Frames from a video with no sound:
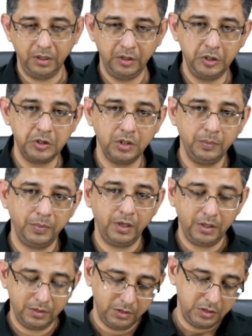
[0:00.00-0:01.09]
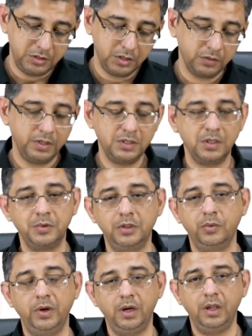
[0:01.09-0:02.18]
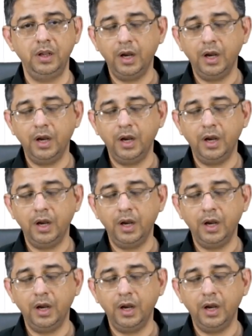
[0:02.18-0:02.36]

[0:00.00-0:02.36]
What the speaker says: initial part, the easier ones subsequently,